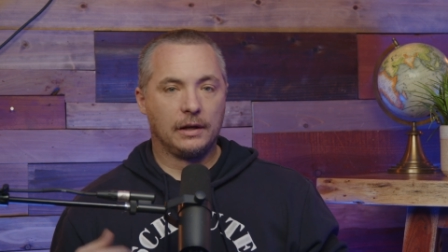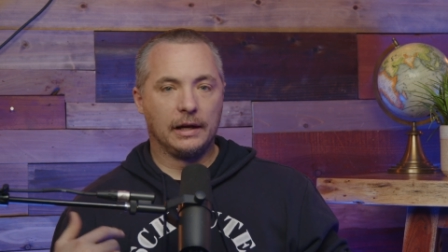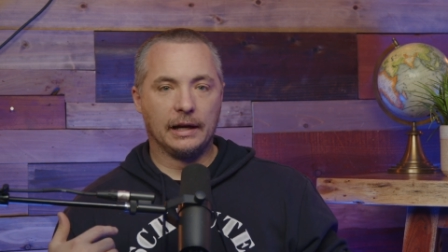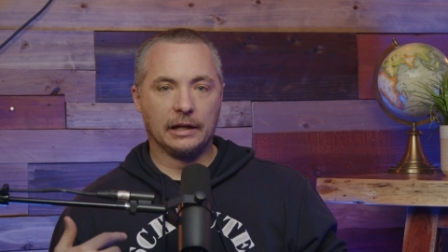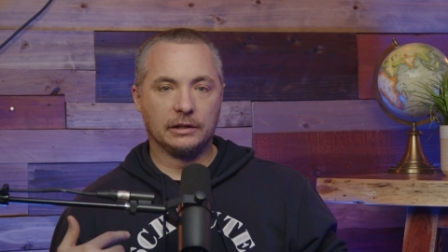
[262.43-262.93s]

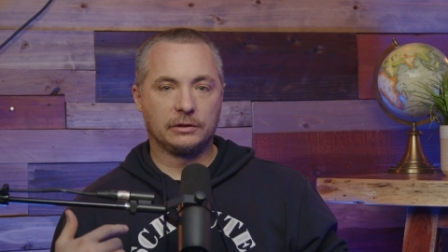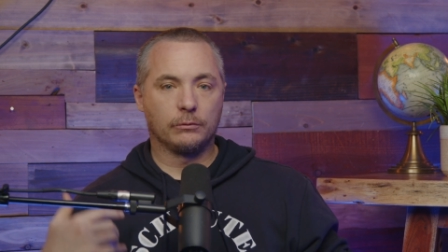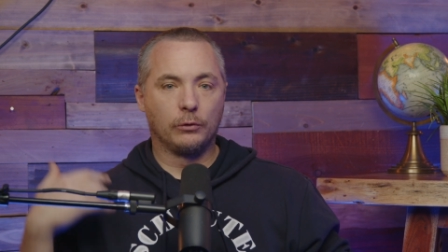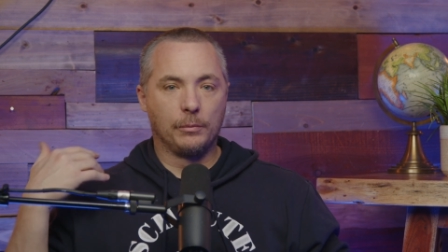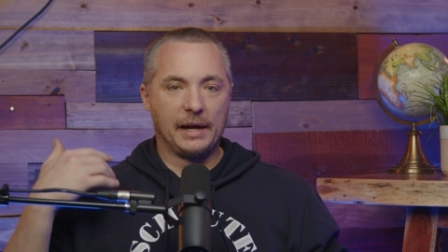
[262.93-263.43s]
is
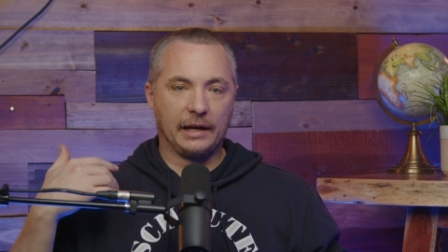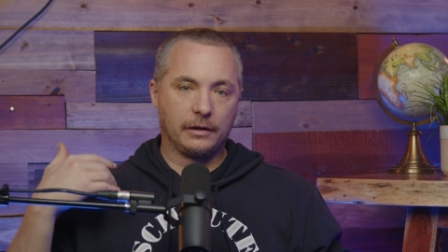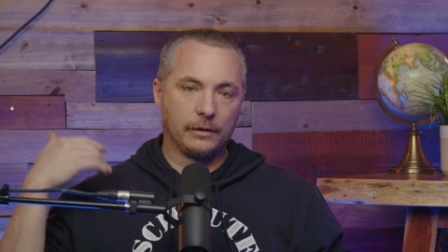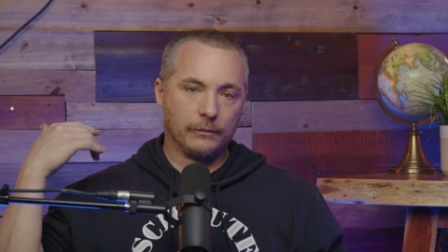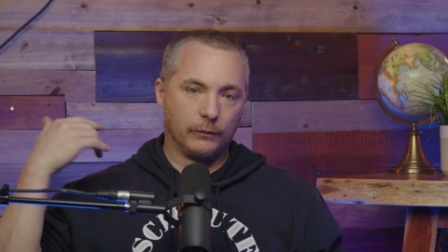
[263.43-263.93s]
we'll make
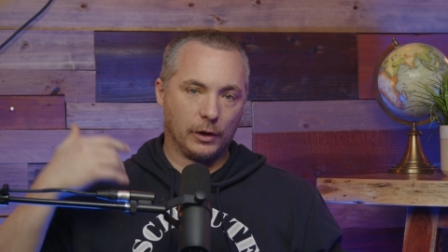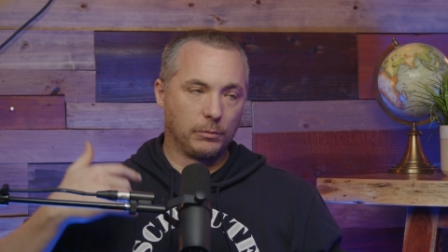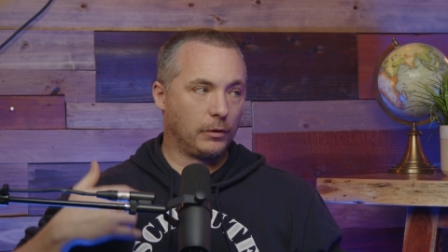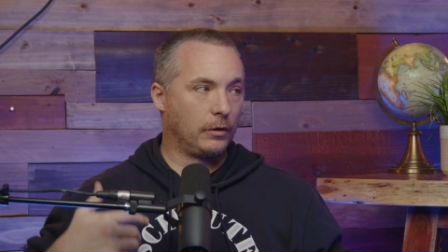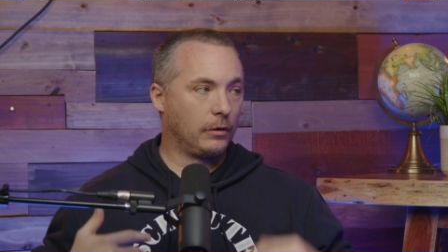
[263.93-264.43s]

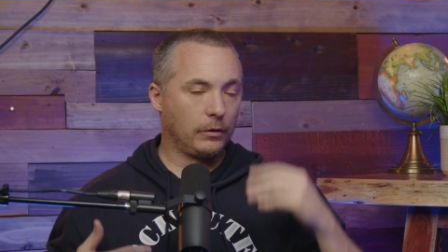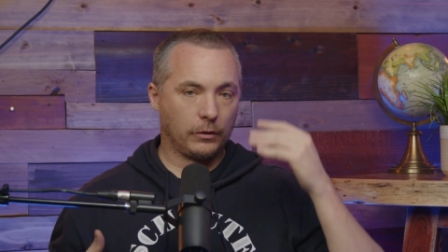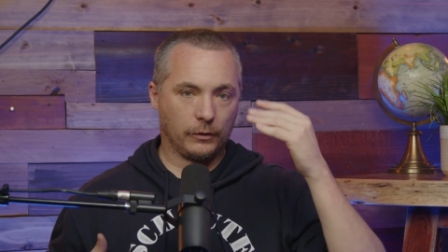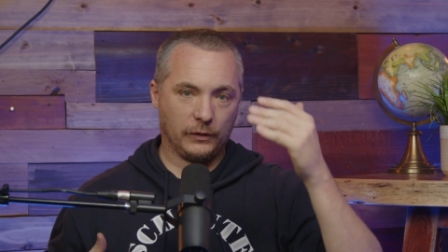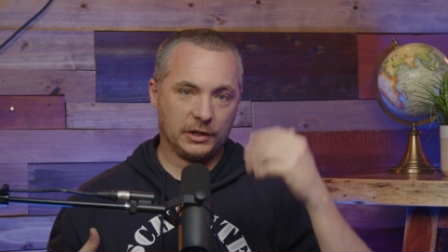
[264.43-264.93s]
verbal
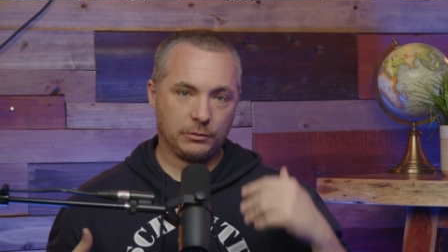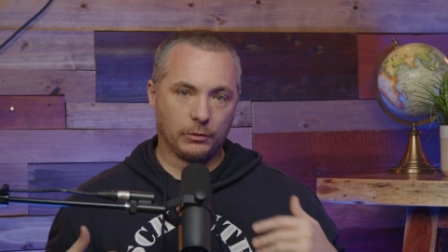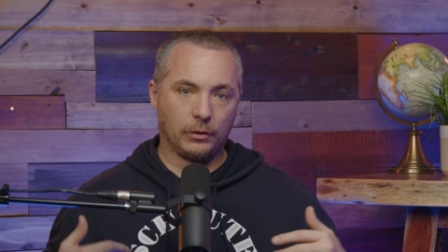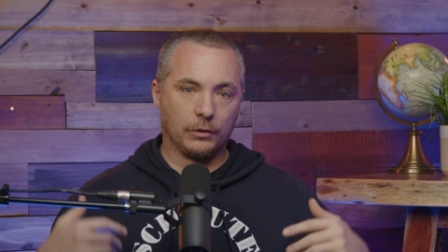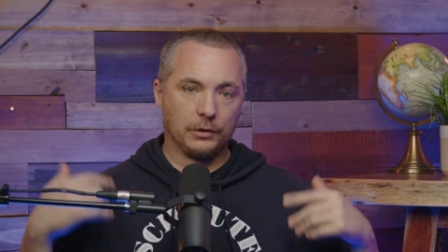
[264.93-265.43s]
or
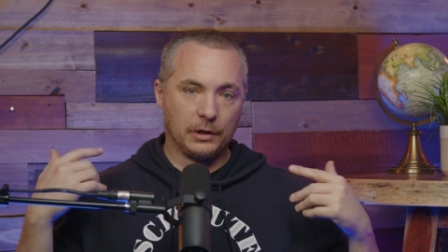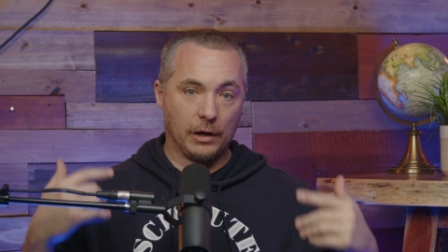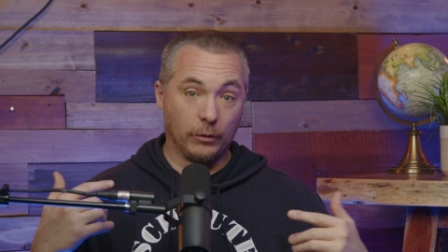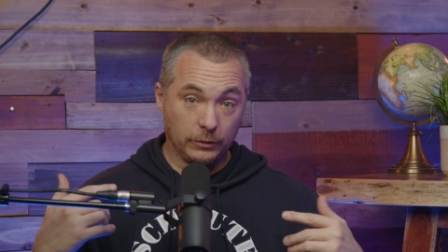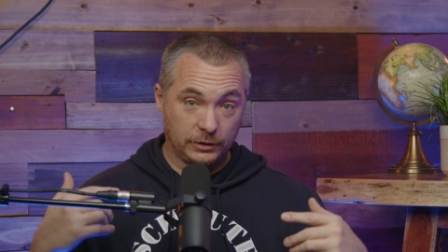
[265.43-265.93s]
visual
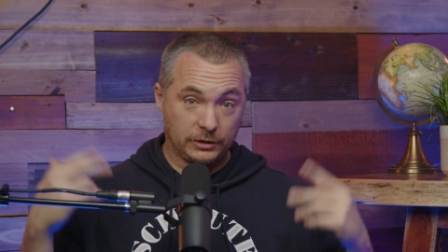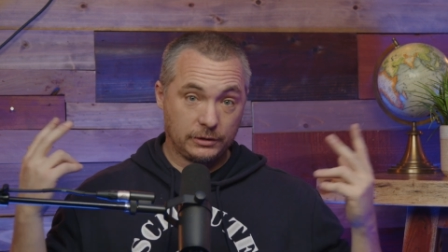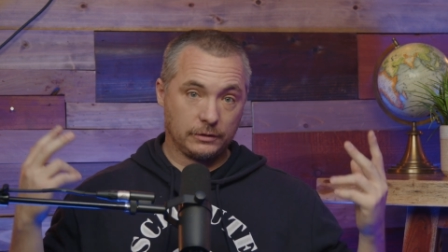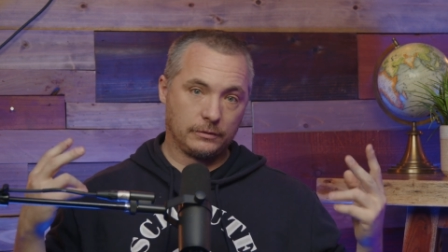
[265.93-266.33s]
notes